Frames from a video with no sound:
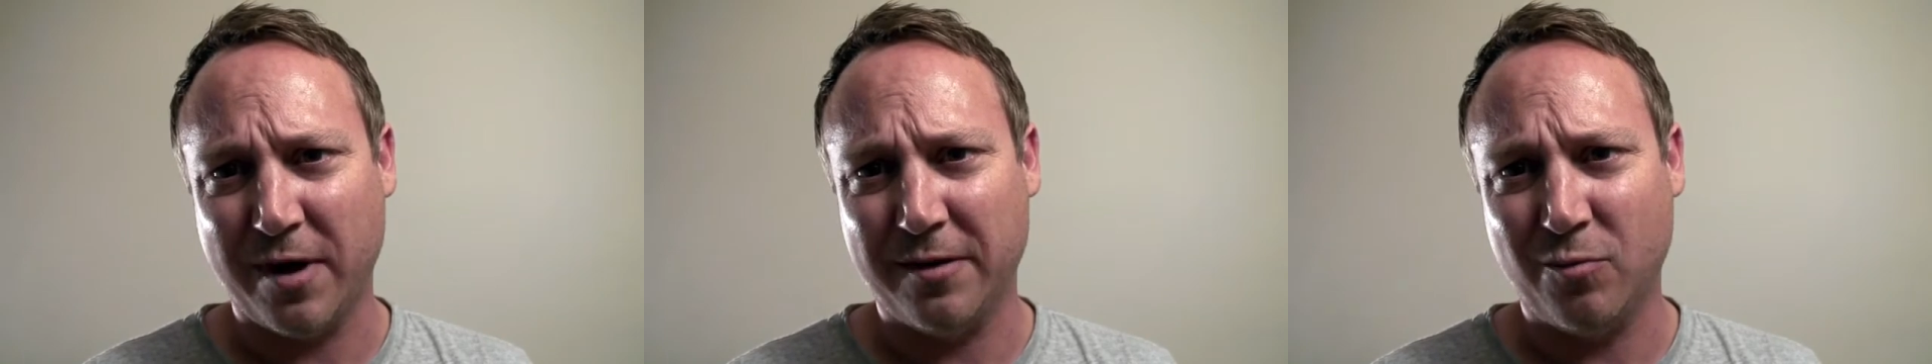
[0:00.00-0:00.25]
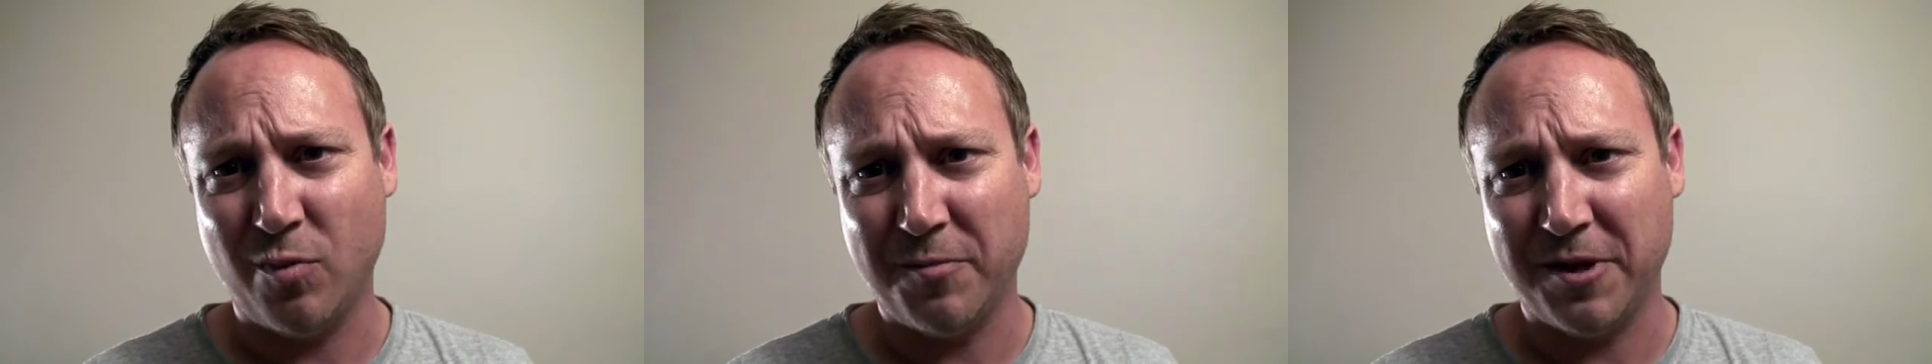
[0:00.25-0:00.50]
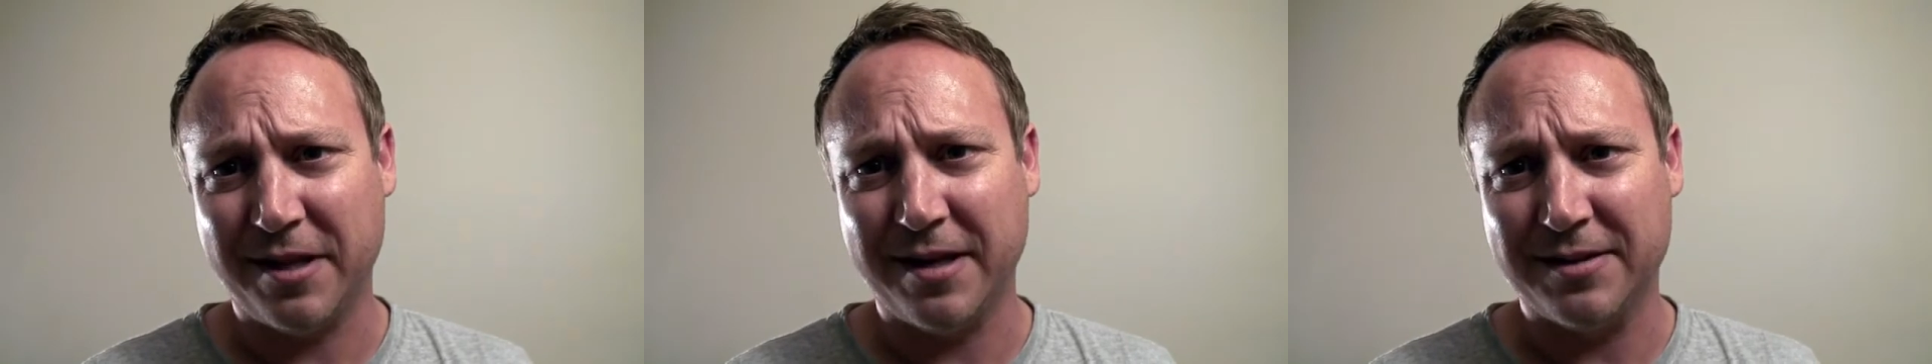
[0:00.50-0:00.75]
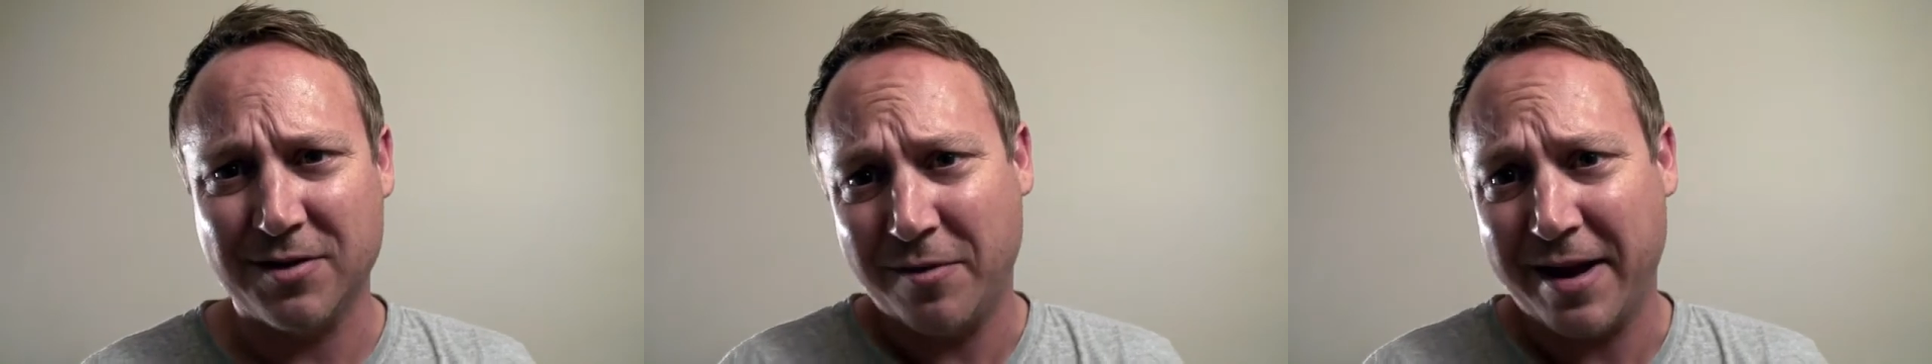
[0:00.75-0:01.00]
where the woman
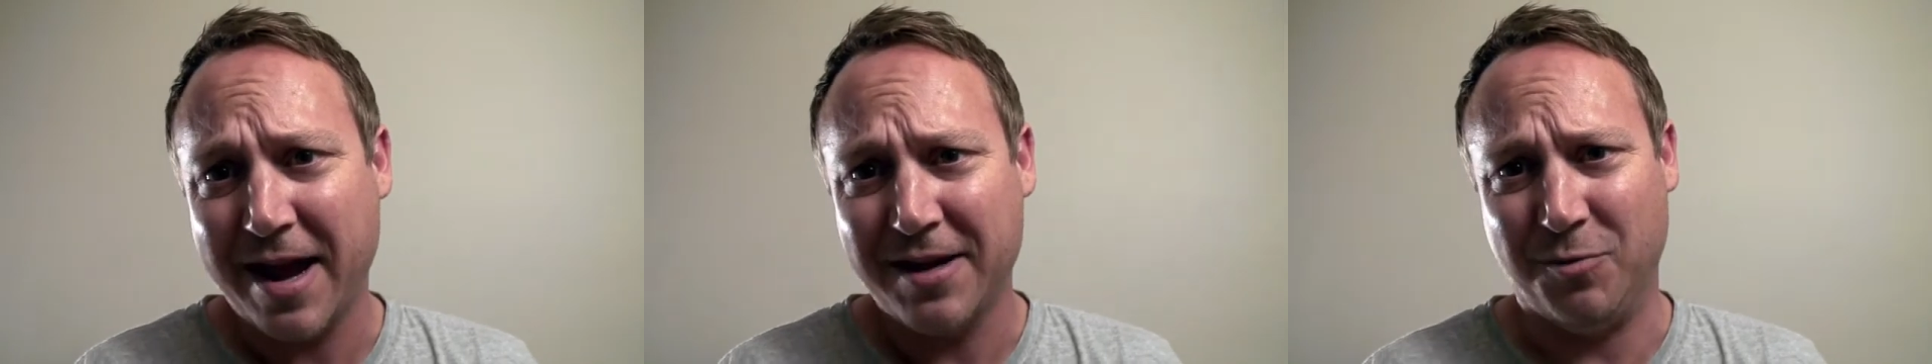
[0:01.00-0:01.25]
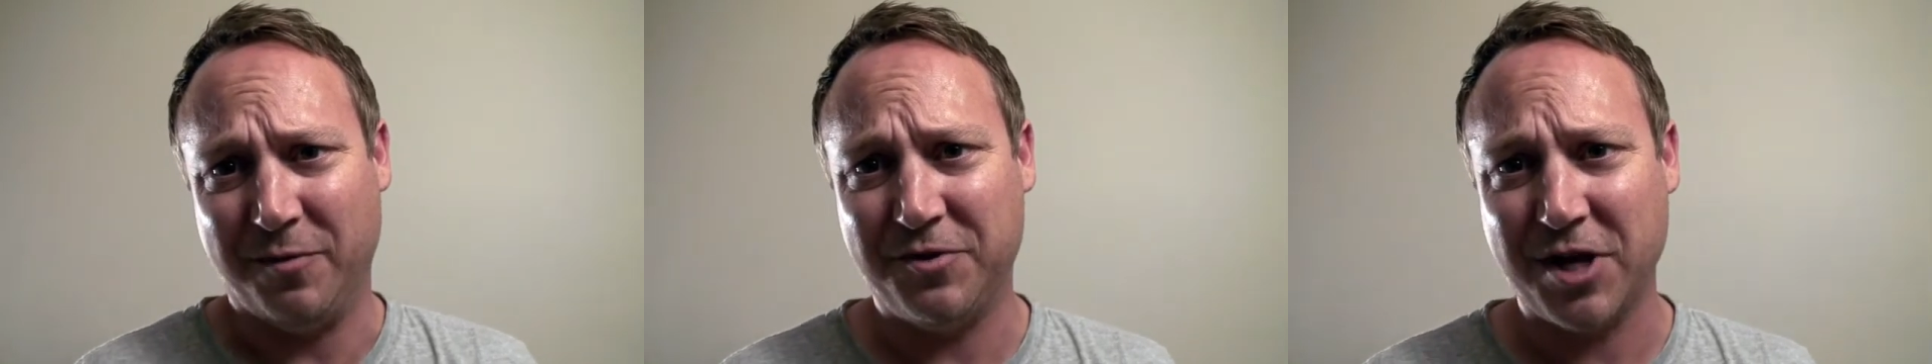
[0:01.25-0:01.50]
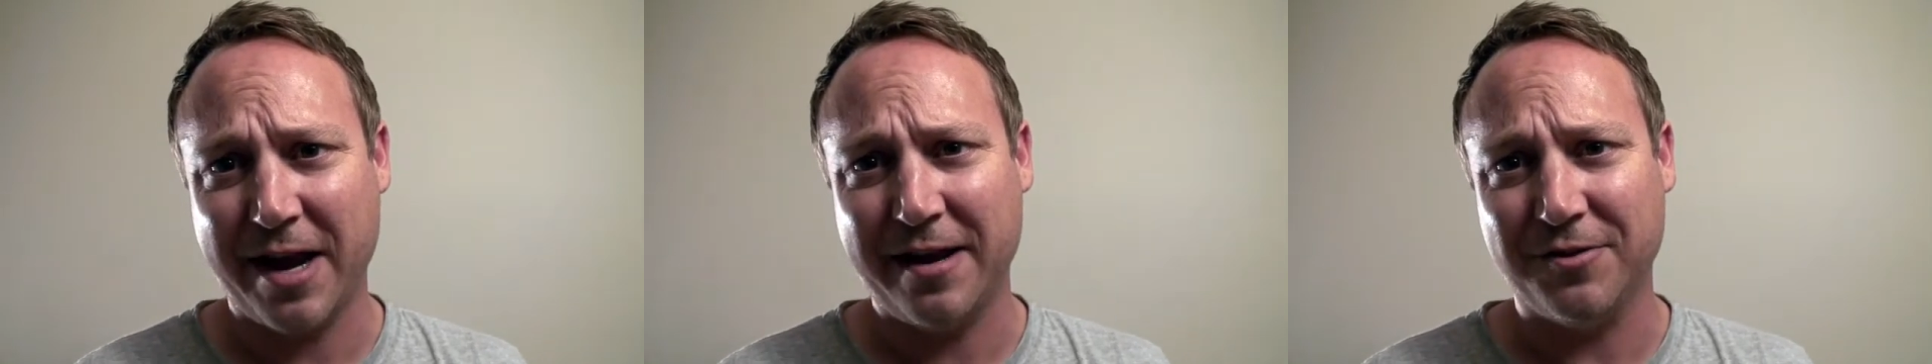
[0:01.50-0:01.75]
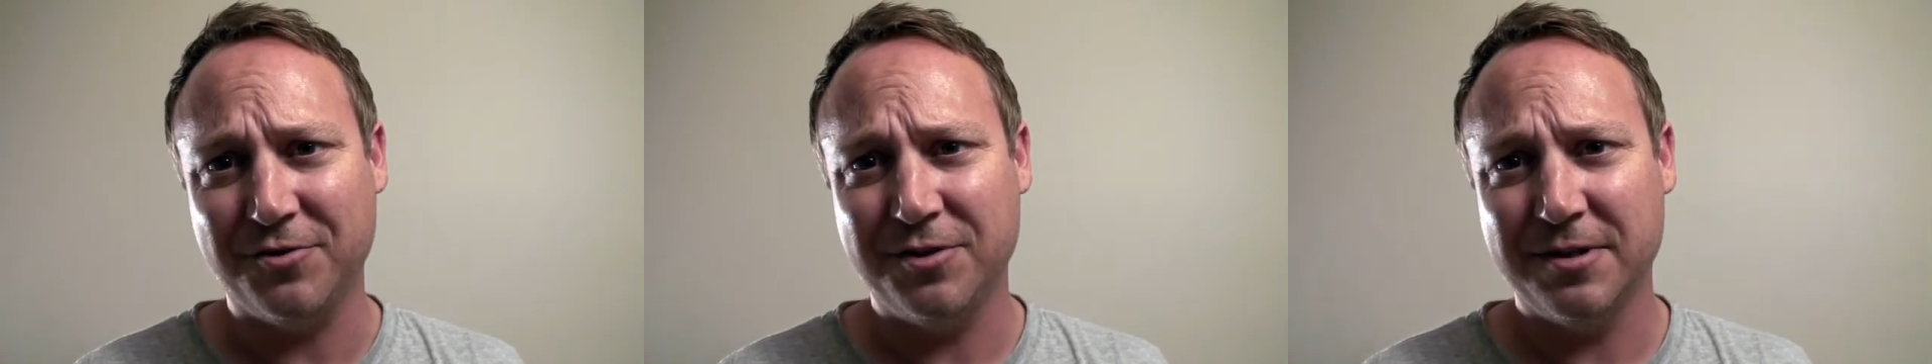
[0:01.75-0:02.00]
thinks, oh, he had to have
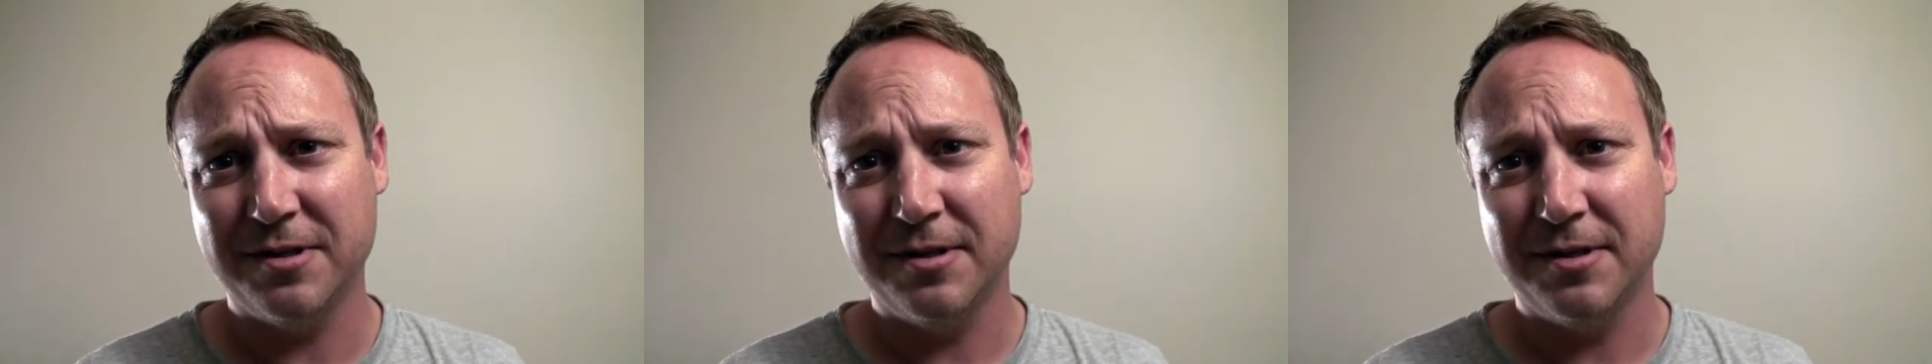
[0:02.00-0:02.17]
changed.